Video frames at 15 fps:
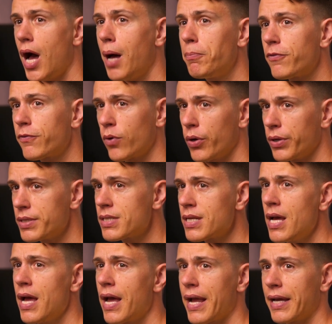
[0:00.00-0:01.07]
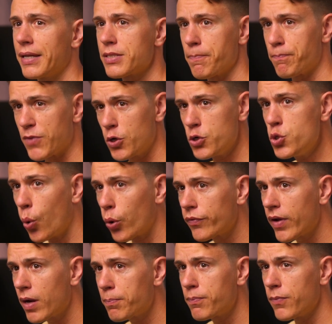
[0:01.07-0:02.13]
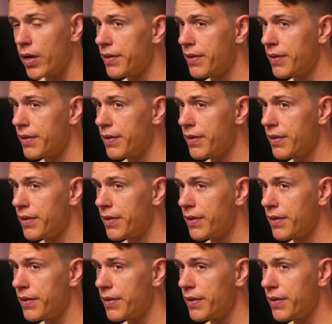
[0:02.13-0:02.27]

upfront and NordVPN,